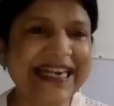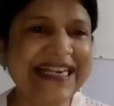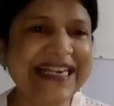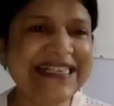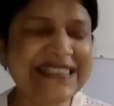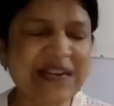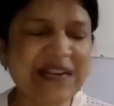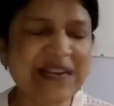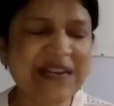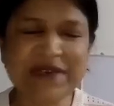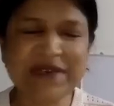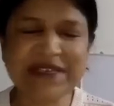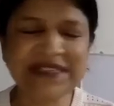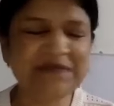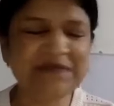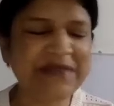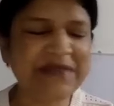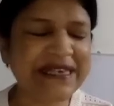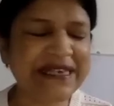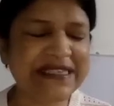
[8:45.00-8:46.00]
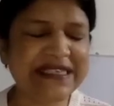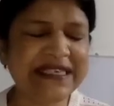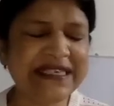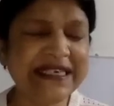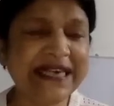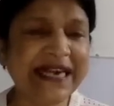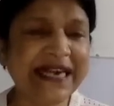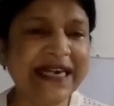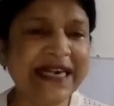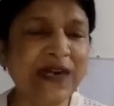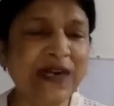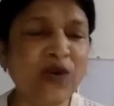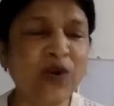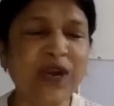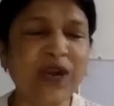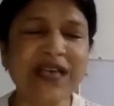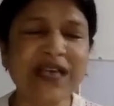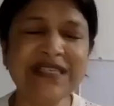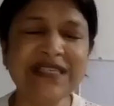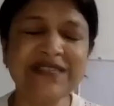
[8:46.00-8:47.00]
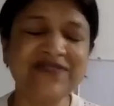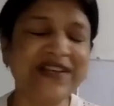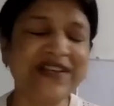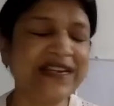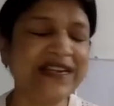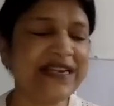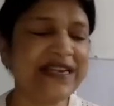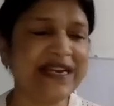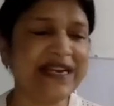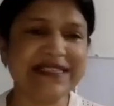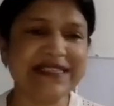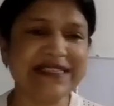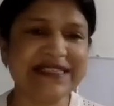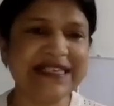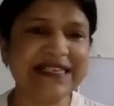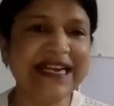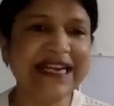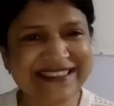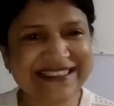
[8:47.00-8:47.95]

Idli sambar is amazing and dhokla is very nice.